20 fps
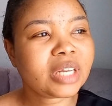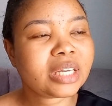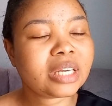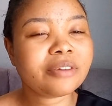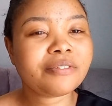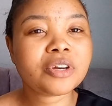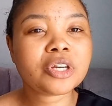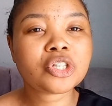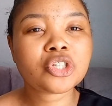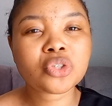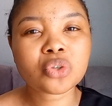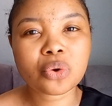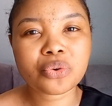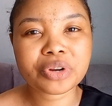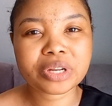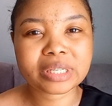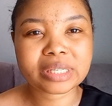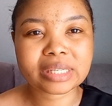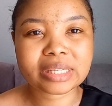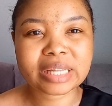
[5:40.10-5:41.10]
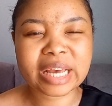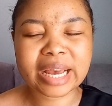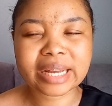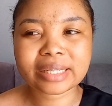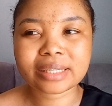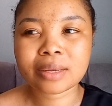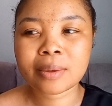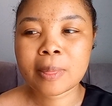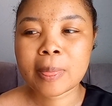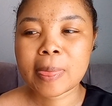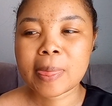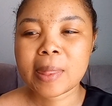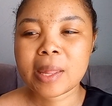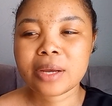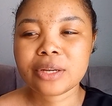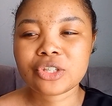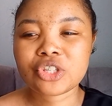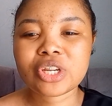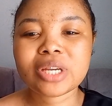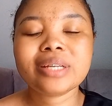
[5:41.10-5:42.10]
give her assurance that
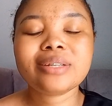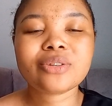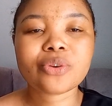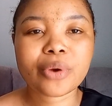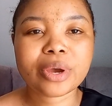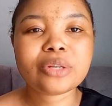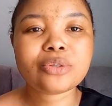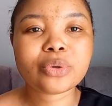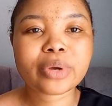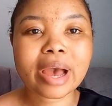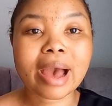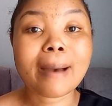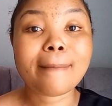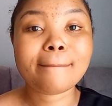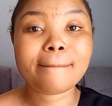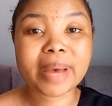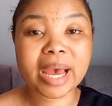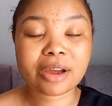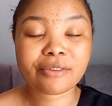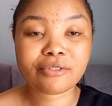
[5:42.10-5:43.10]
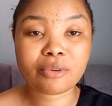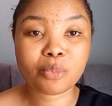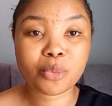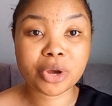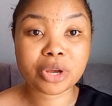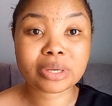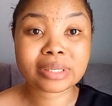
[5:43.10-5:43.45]
she is going to come back from work.